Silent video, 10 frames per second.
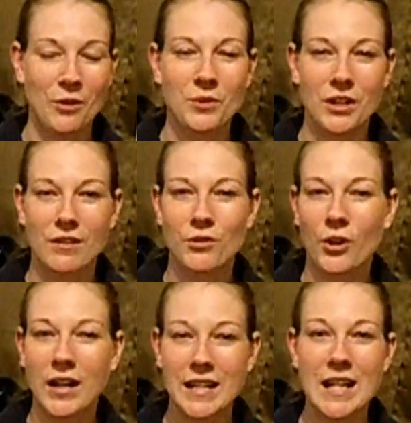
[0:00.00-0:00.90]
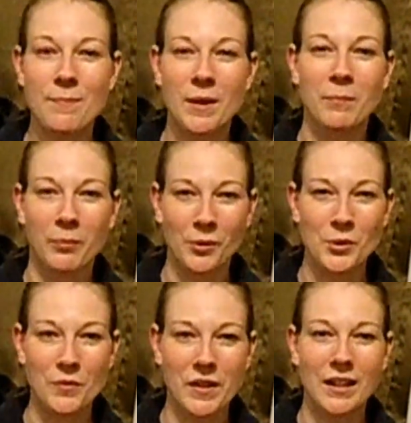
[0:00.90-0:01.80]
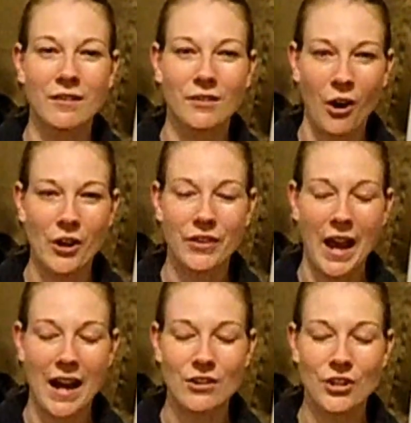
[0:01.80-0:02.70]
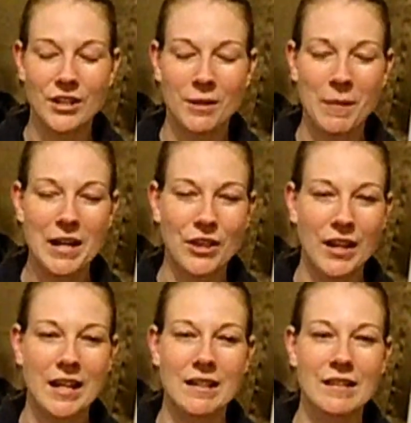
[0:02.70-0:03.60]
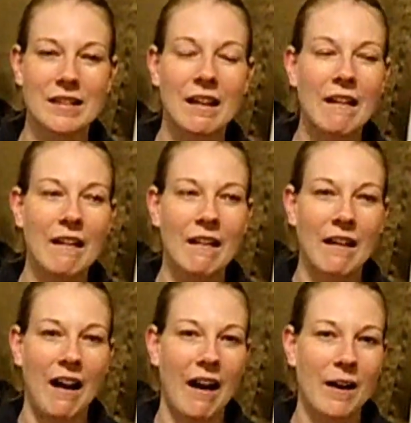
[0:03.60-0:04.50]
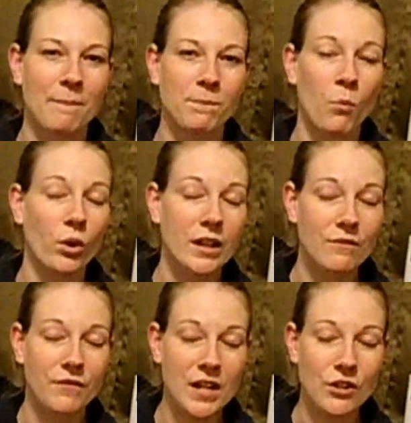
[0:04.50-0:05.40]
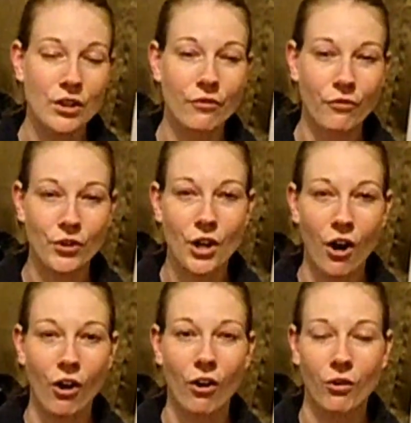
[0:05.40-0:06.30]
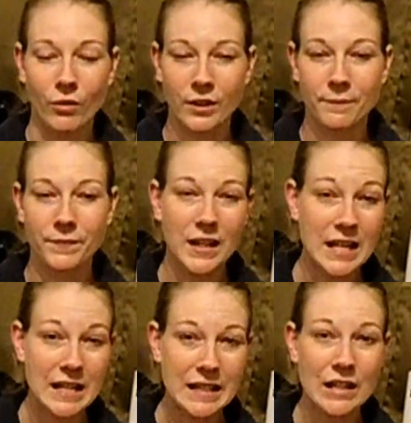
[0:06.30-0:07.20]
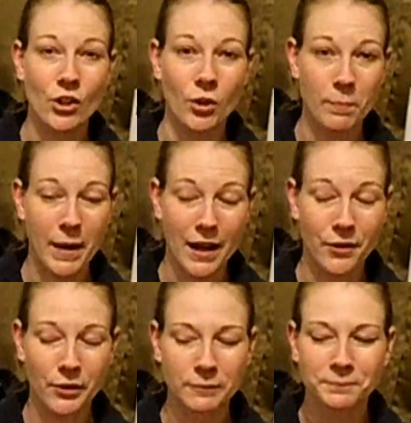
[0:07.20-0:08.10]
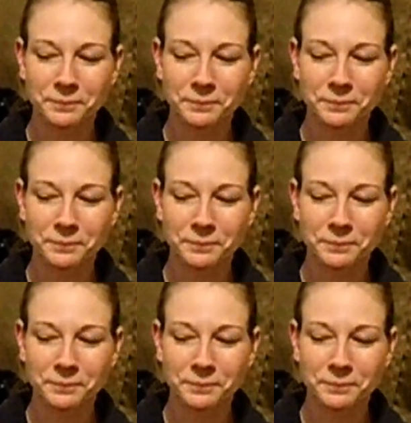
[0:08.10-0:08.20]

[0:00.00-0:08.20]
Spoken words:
to try to keep improving on that, just to make things more convenient for y'all, easier, better.